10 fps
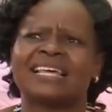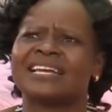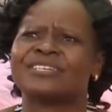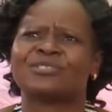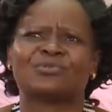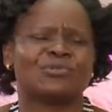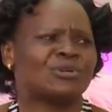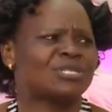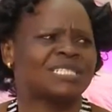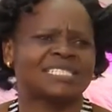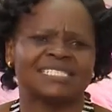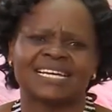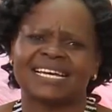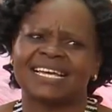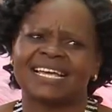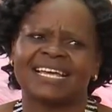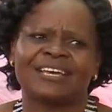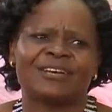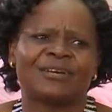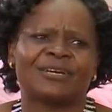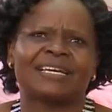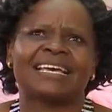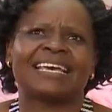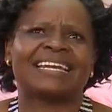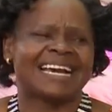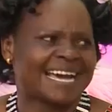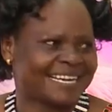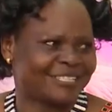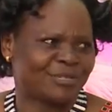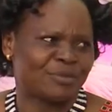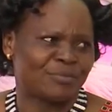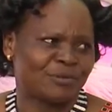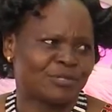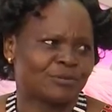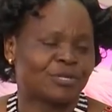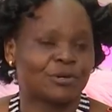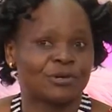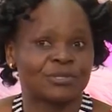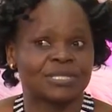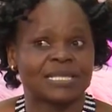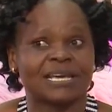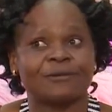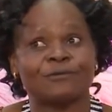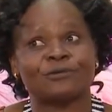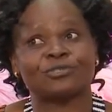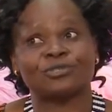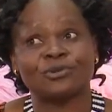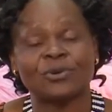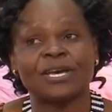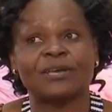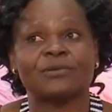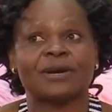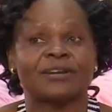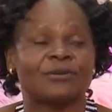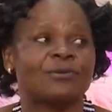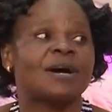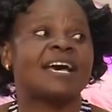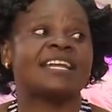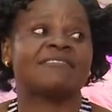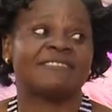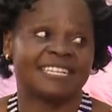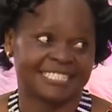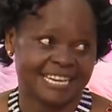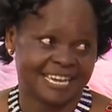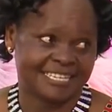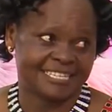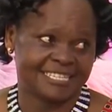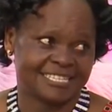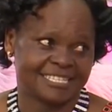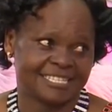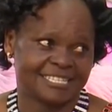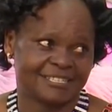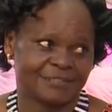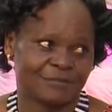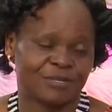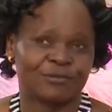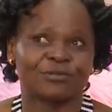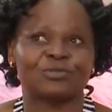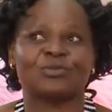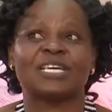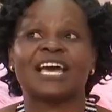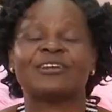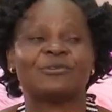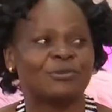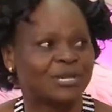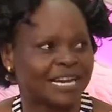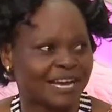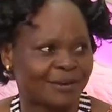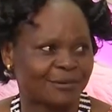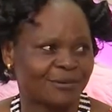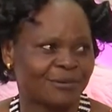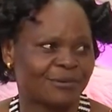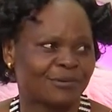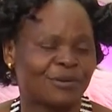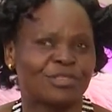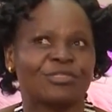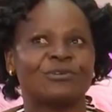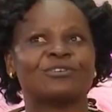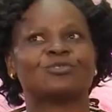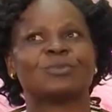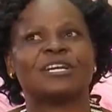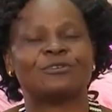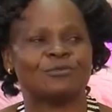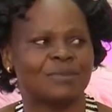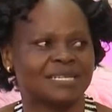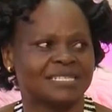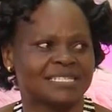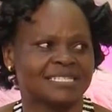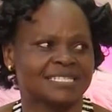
That is what encouraged me most. Because there was nowhere you can go and evangelize. Mm-hmm. Because we are known now mm-hmm. with those bad rumors.